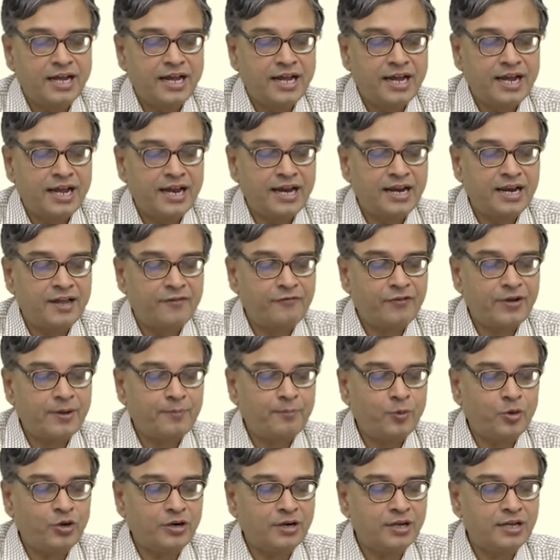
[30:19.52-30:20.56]
And if I
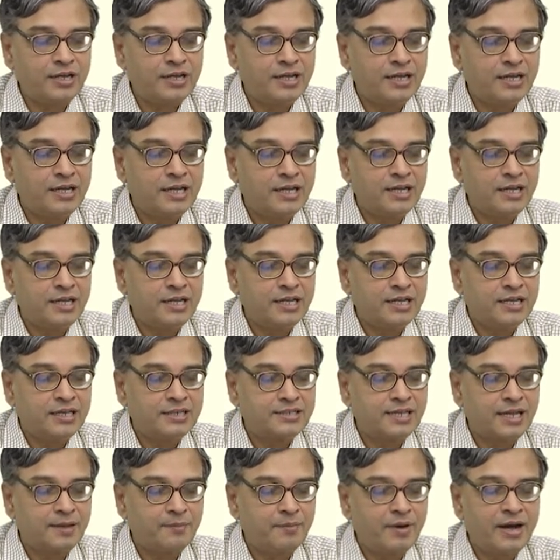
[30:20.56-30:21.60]
put
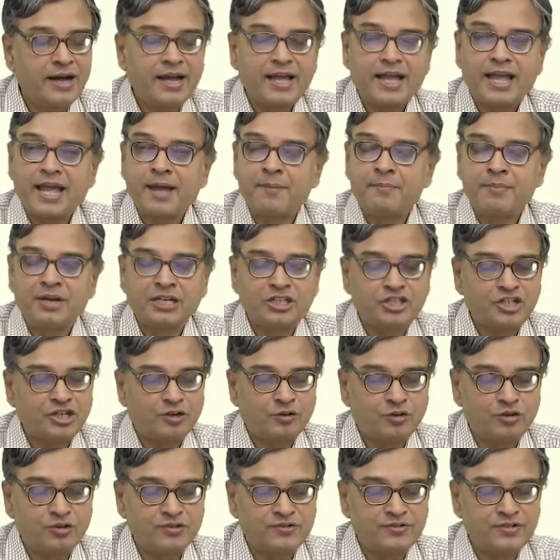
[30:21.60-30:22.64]
sigma mh
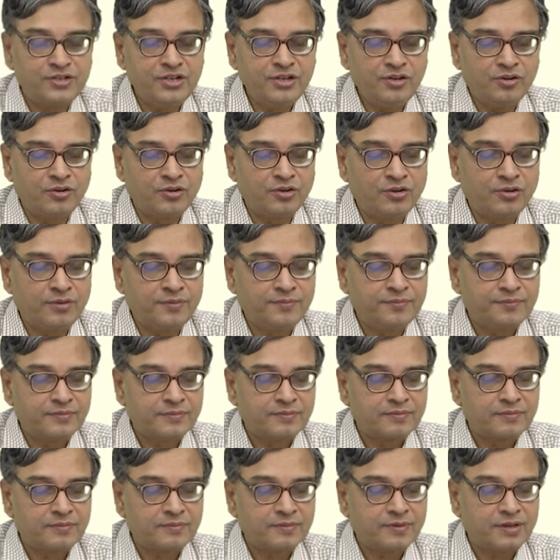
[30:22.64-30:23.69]
equal to zero,
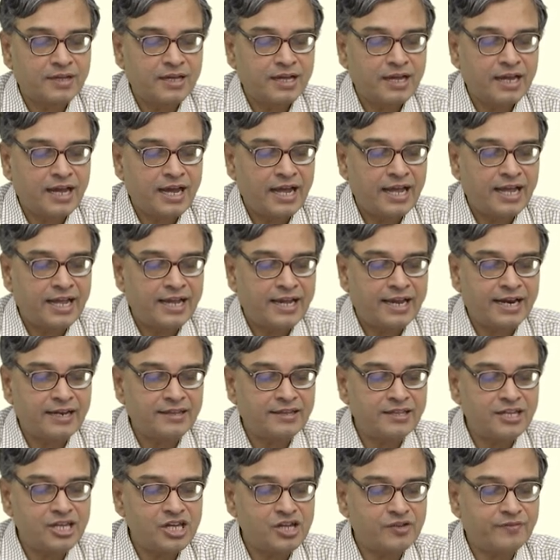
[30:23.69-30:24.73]
I get
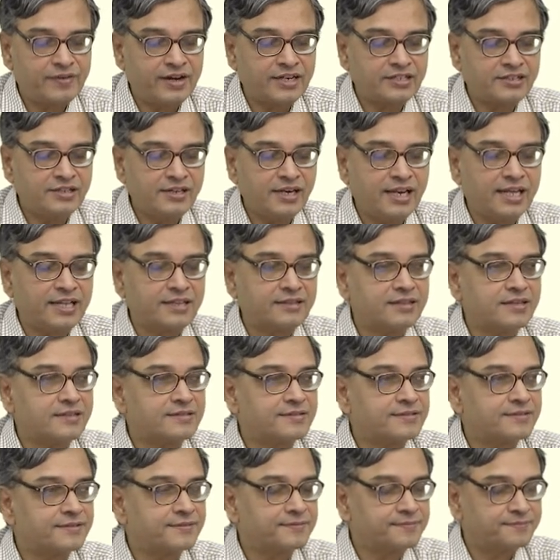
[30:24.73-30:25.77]
the equation like
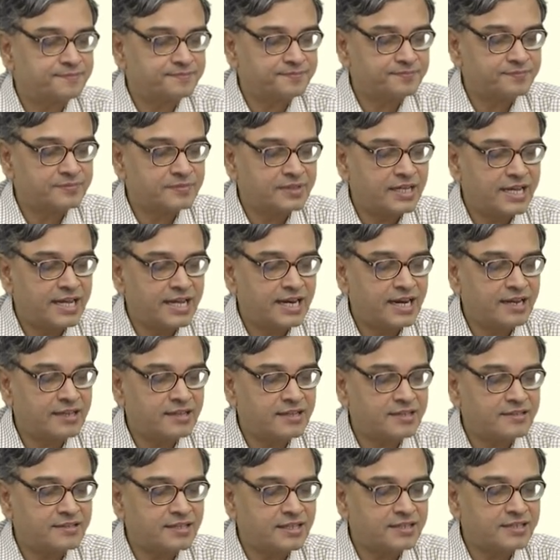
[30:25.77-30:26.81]
this. I get
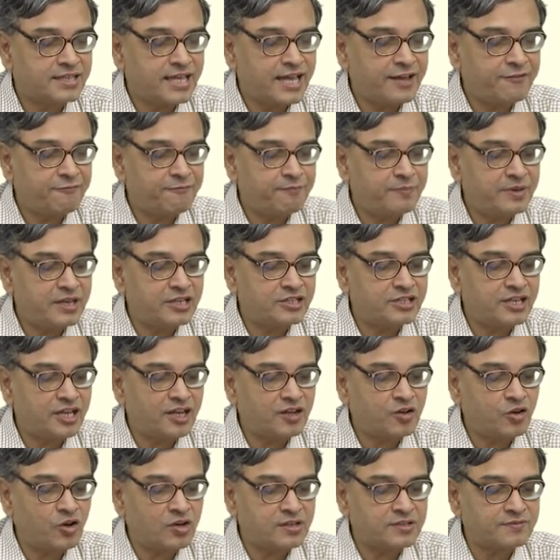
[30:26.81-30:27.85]
this as F B J
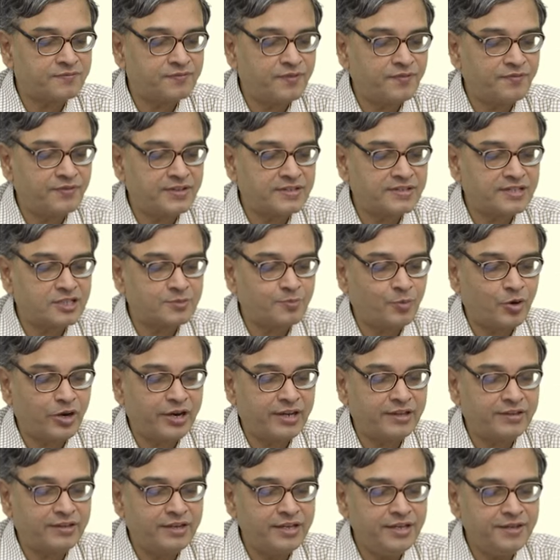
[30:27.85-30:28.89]
cos fifty-six
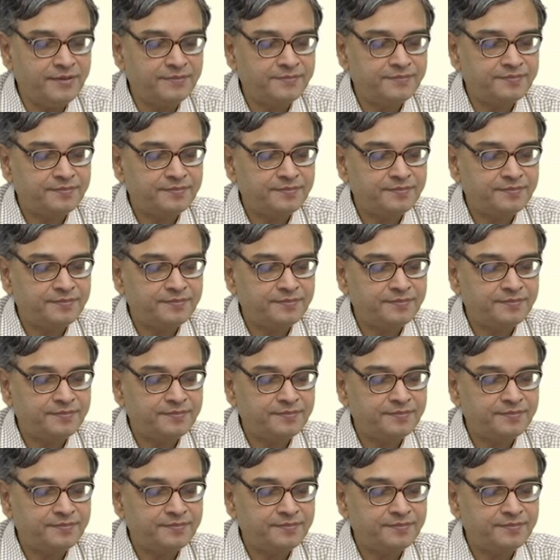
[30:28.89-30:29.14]
point three